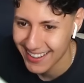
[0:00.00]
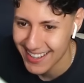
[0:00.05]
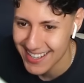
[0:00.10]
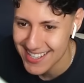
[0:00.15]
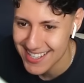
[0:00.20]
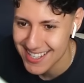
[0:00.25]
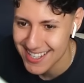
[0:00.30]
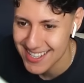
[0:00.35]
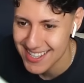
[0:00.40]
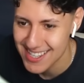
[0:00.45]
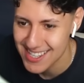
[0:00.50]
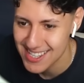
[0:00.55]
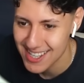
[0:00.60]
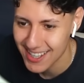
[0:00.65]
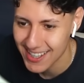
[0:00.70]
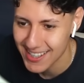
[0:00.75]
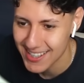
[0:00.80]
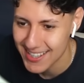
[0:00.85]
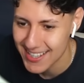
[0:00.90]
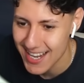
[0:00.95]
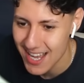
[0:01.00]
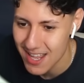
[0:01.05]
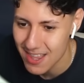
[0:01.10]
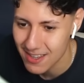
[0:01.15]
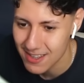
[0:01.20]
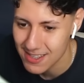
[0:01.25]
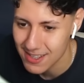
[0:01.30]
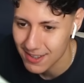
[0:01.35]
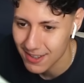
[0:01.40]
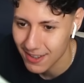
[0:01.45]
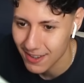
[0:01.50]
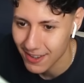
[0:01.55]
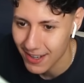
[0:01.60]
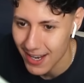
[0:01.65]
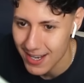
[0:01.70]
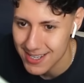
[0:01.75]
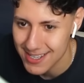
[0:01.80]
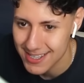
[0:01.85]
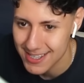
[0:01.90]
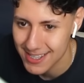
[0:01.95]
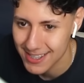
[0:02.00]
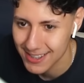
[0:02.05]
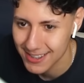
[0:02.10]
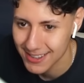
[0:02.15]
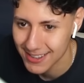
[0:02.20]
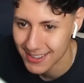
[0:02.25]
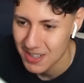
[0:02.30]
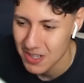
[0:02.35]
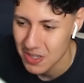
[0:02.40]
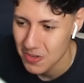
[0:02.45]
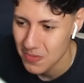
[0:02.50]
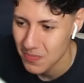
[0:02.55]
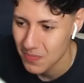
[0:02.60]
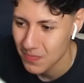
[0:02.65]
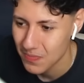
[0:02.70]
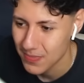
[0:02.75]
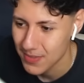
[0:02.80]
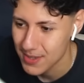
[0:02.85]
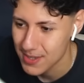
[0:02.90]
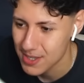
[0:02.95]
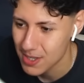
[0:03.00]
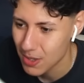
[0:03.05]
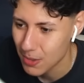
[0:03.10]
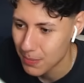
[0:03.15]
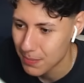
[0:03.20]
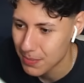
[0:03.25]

that should hey. certain death if someone crashes you. It's so like so